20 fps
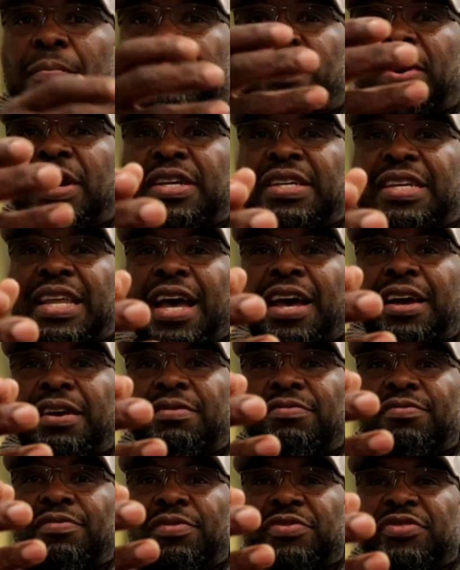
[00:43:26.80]
but
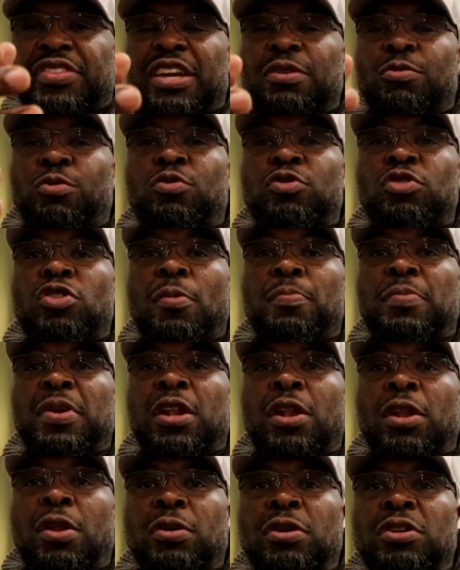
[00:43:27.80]
that thing will not be
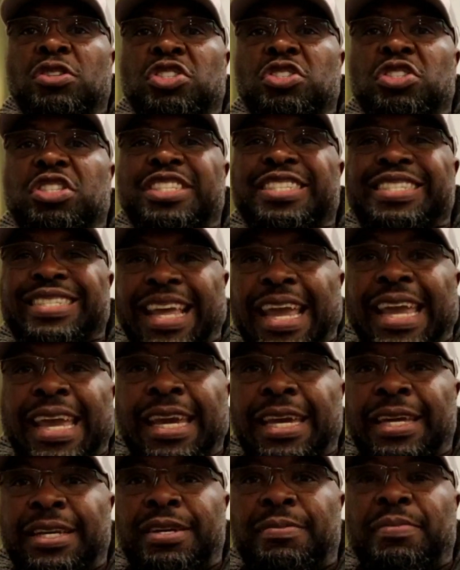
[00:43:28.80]
long
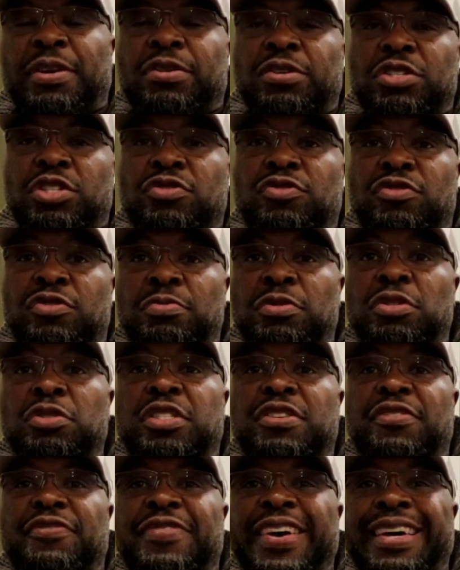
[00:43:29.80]
sustained because you've
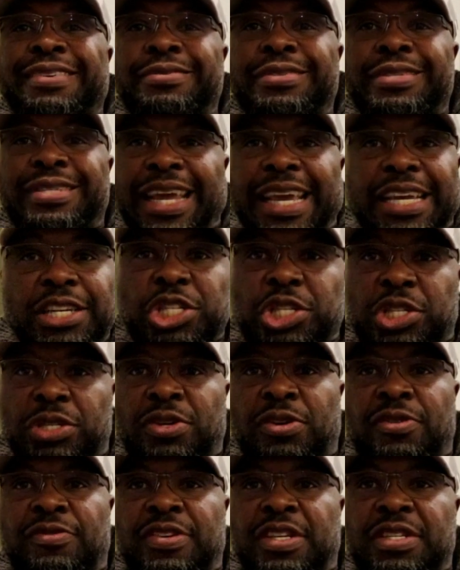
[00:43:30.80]
removed the
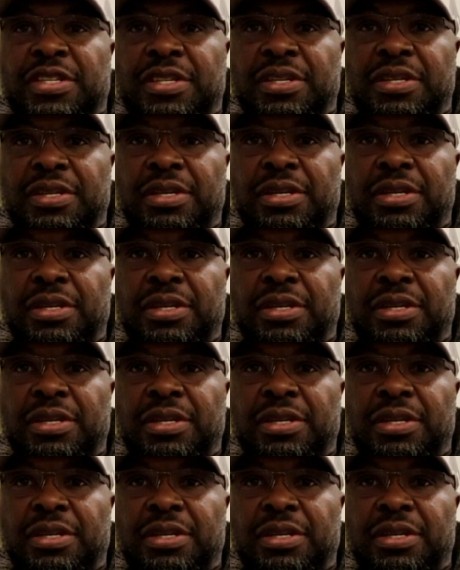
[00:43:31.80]
foundation of it.